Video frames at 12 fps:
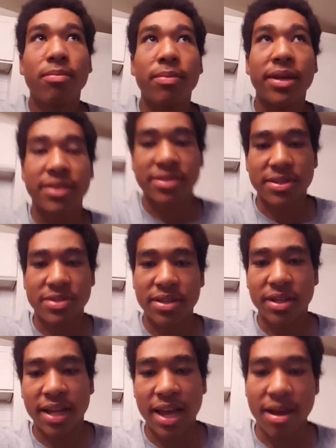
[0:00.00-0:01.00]
because they
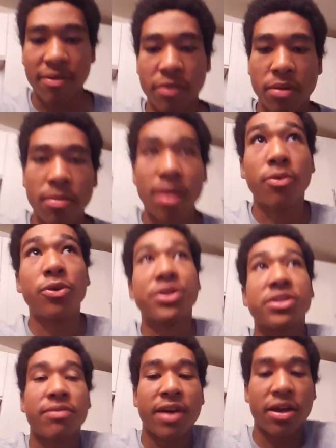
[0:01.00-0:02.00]
still have the
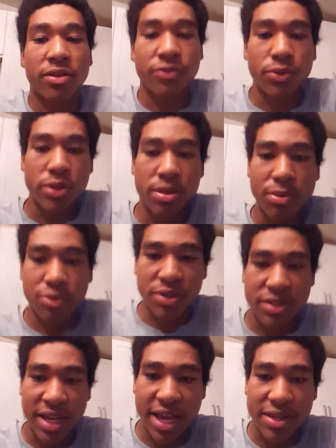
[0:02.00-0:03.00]
memories of how the food's supposed
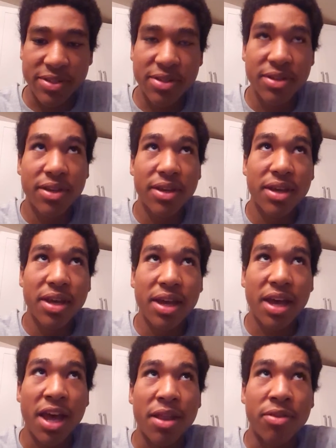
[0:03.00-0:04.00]
to taste,
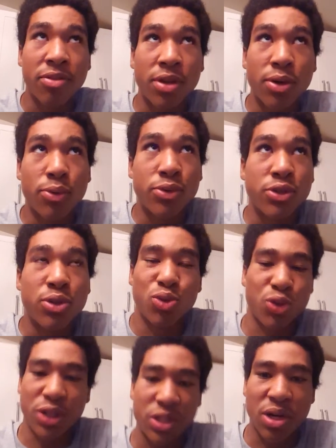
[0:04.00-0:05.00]
and those
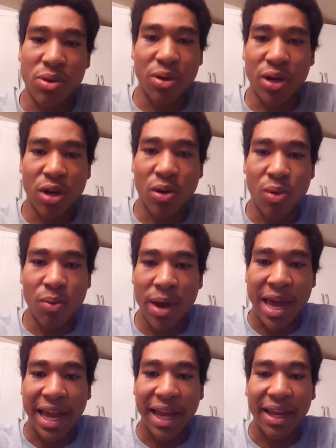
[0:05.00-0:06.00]
usually don't go
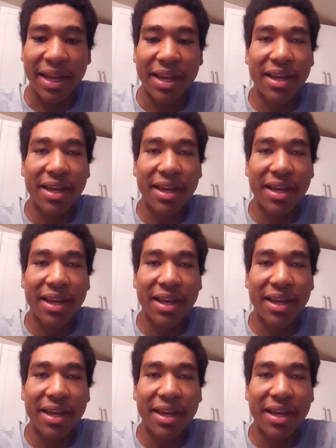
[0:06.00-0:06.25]
away.